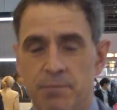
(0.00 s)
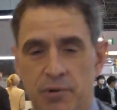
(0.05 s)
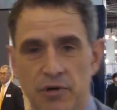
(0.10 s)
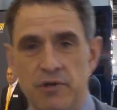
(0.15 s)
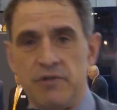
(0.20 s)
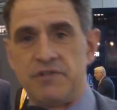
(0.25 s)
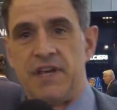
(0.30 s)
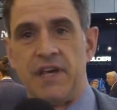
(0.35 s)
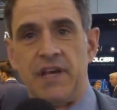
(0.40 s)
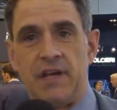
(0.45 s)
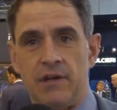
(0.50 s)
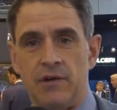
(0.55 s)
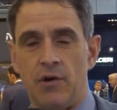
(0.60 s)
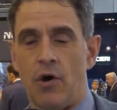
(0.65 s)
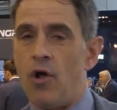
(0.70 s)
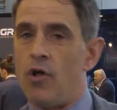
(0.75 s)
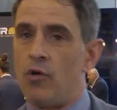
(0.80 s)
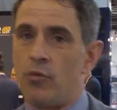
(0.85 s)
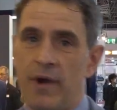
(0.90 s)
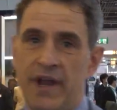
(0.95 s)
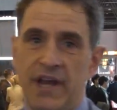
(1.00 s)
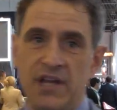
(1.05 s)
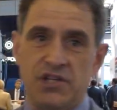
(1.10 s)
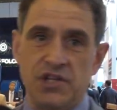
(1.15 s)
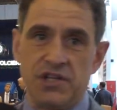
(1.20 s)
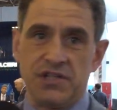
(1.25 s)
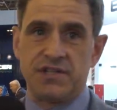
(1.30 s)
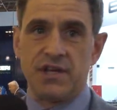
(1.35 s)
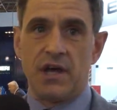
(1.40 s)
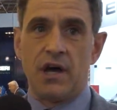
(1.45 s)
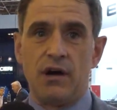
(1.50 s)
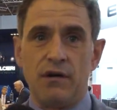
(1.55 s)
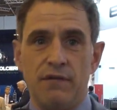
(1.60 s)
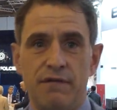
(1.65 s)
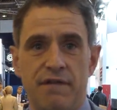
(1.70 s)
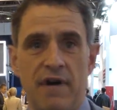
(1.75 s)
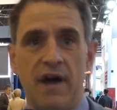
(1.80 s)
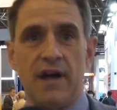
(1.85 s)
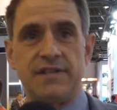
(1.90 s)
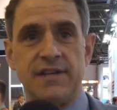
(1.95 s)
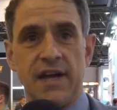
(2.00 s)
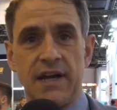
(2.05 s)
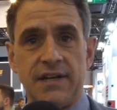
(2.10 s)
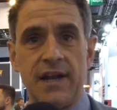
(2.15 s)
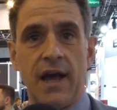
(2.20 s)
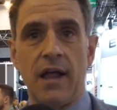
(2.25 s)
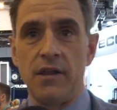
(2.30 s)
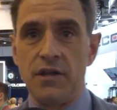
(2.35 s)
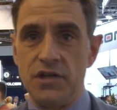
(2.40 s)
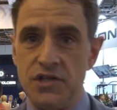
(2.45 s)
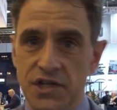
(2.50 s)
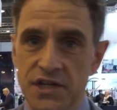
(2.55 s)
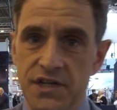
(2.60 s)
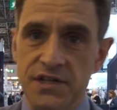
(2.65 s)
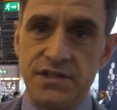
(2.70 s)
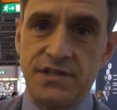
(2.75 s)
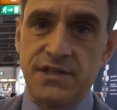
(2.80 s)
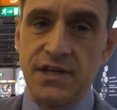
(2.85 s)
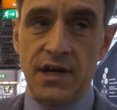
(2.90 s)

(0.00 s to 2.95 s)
producing all ranges of technologies